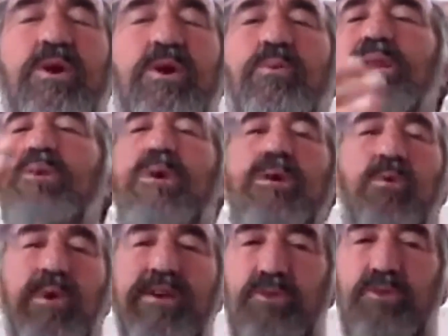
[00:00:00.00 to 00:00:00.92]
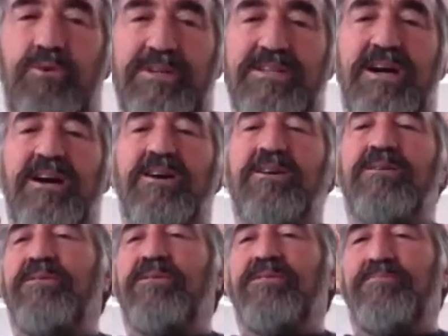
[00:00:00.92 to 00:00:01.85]
We don't really want to read through an
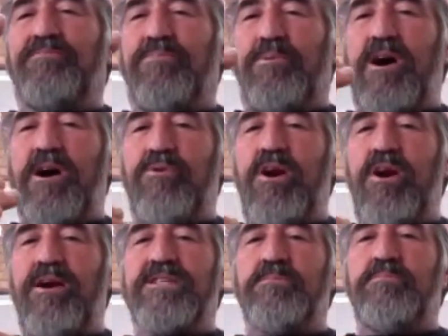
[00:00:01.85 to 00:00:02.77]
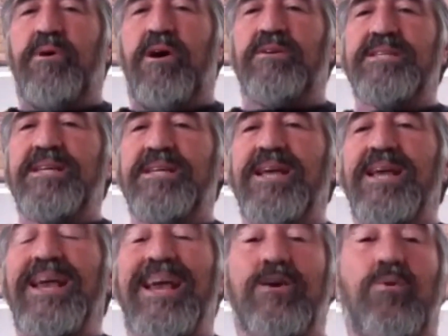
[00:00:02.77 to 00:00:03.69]
entire privacy policy.
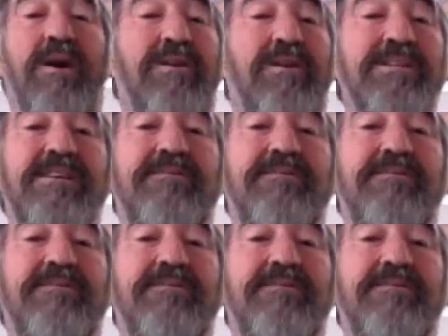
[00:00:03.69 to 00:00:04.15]
And quite